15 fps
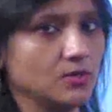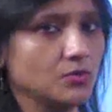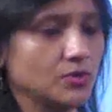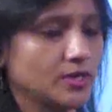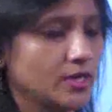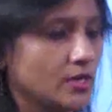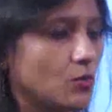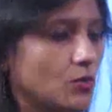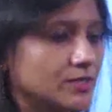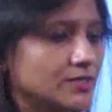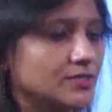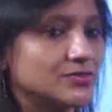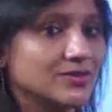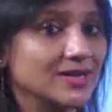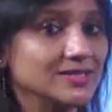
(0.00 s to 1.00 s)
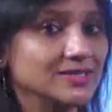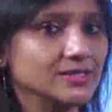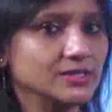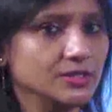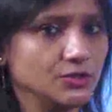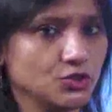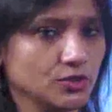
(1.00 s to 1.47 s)
okay. Now what is
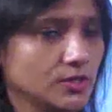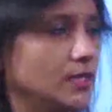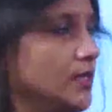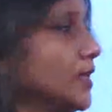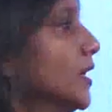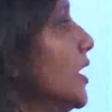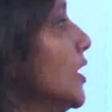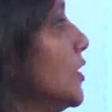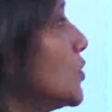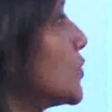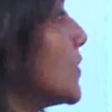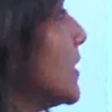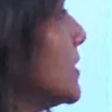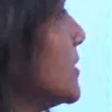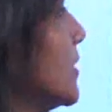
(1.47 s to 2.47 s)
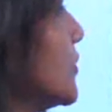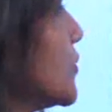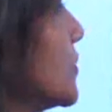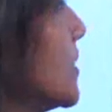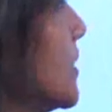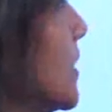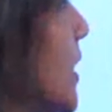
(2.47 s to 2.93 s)
transitional? Transitional